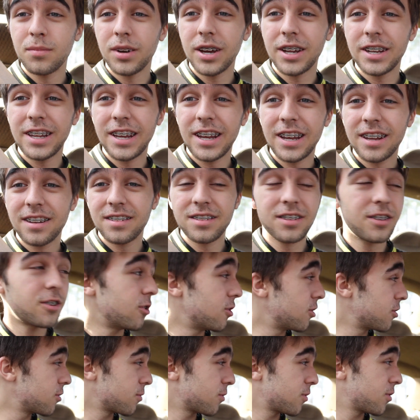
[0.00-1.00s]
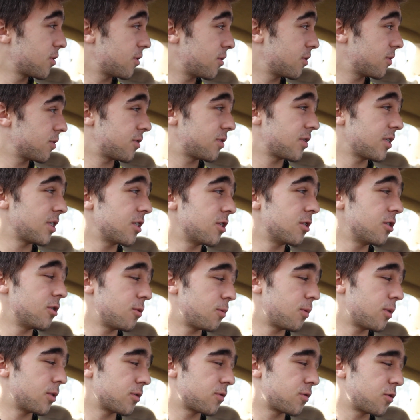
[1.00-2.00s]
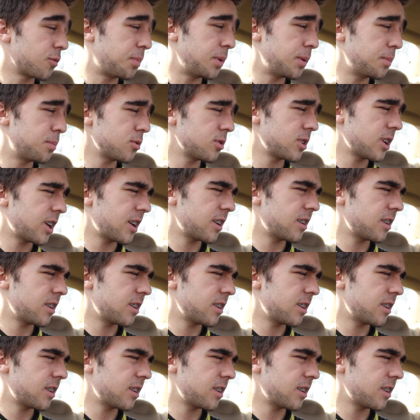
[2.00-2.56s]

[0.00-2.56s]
my dad saying say hello wonderful people